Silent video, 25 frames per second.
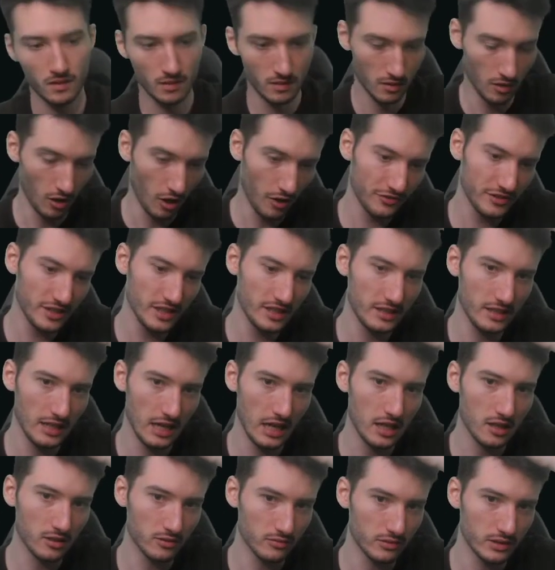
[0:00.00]
Lofty
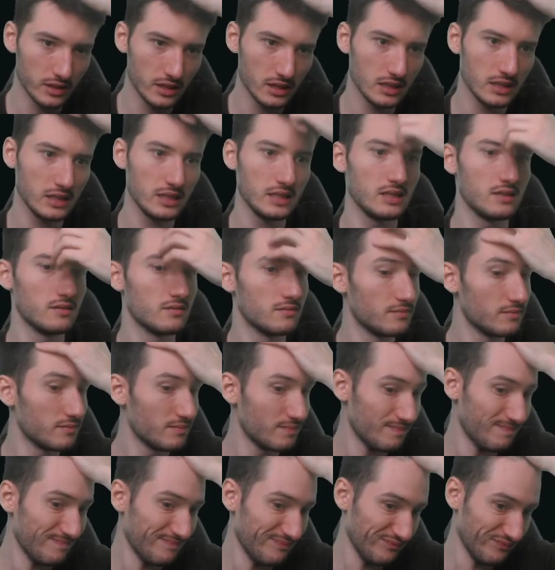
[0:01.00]
Denial really
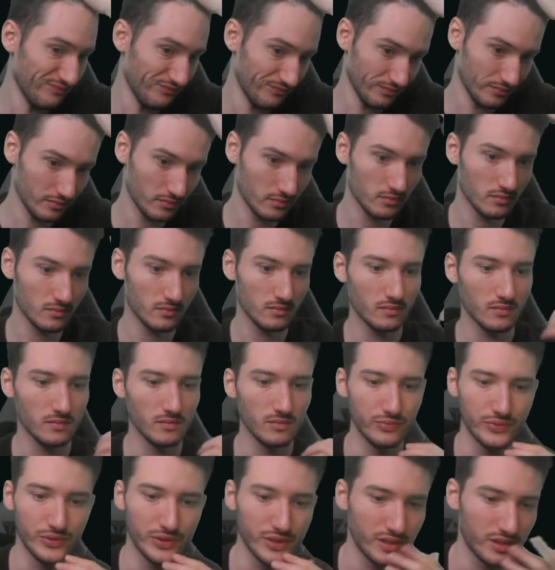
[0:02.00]

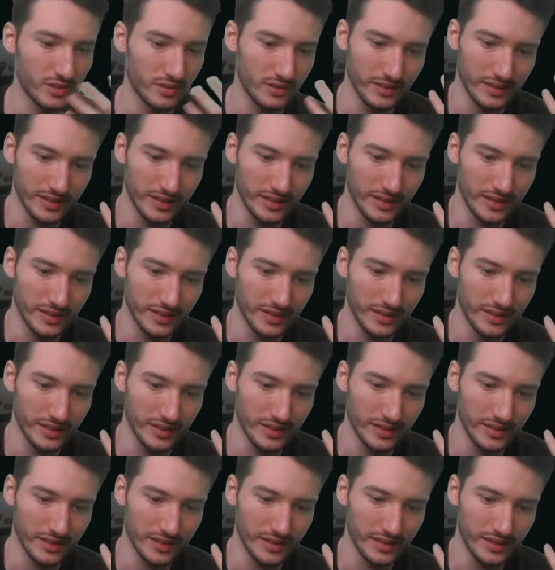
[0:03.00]
just